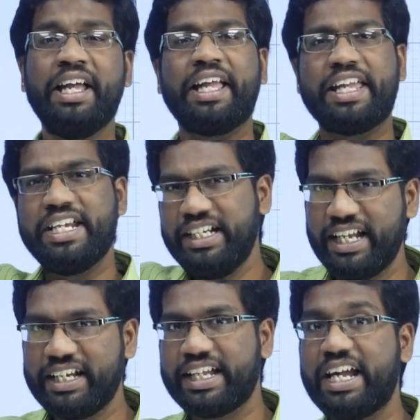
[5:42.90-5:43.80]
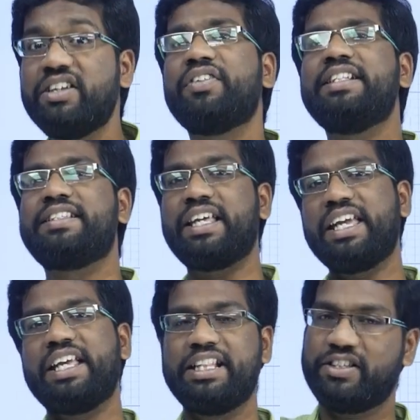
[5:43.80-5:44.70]
In detail, we will see
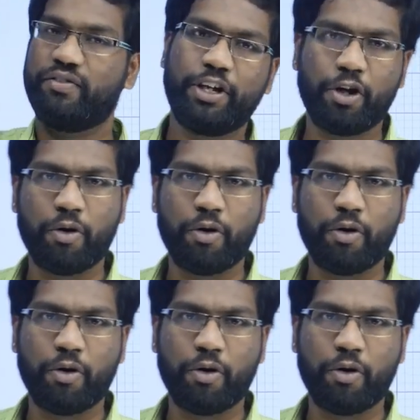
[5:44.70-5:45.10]
in this video,